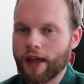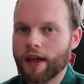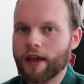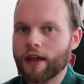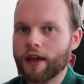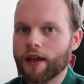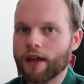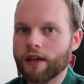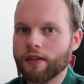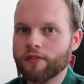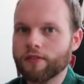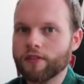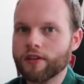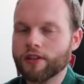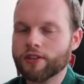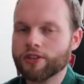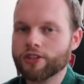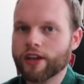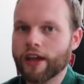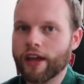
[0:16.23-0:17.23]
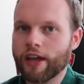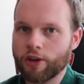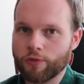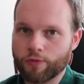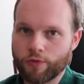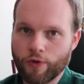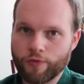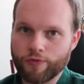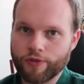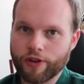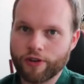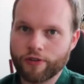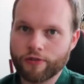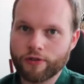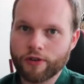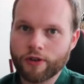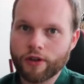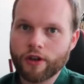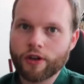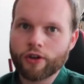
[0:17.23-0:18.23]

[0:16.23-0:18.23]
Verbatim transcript: Uh, I teach Haedong Kumdo,